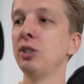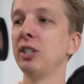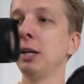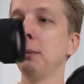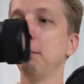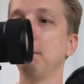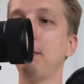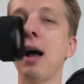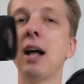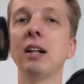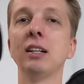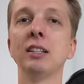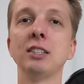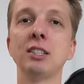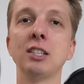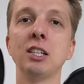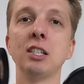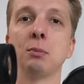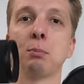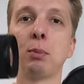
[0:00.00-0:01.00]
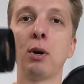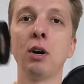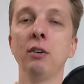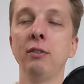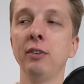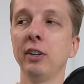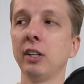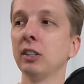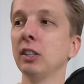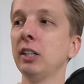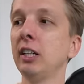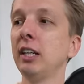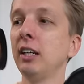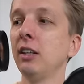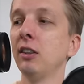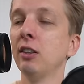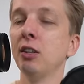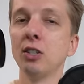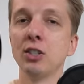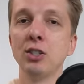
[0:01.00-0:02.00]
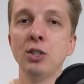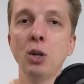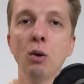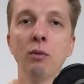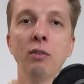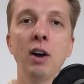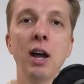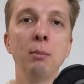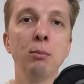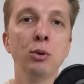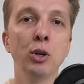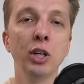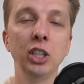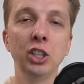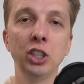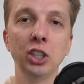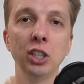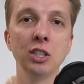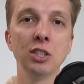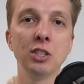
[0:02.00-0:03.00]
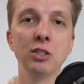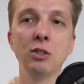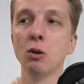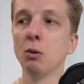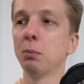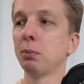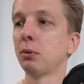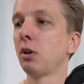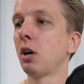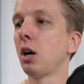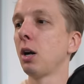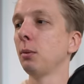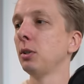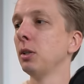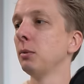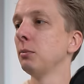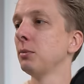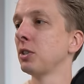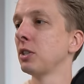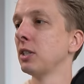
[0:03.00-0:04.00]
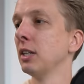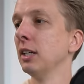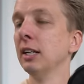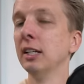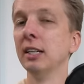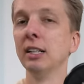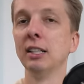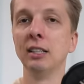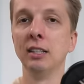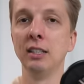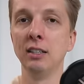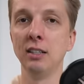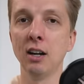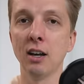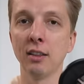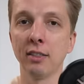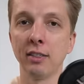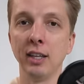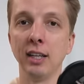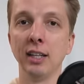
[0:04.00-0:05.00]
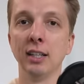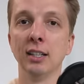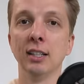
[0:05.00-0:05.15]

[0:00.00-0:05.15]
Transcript: It balances perfectly. There's no vibrations, no problems, nothing.